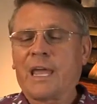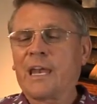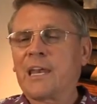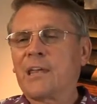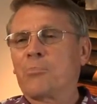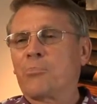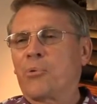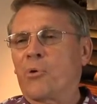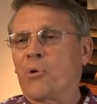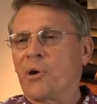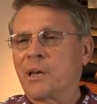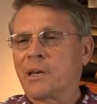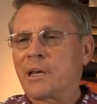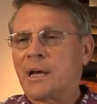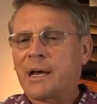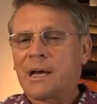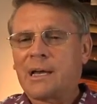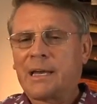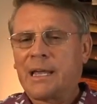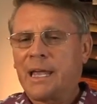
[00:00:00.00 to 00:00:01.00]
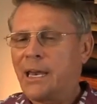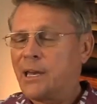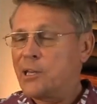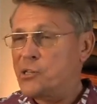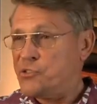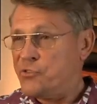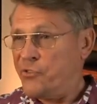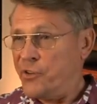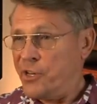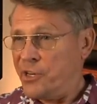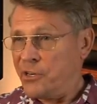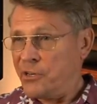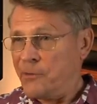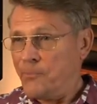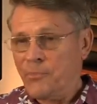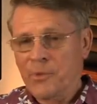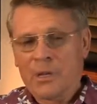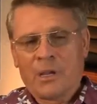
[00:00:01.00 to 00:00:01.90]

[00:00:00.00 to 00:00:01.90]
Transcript: any point on any sphere.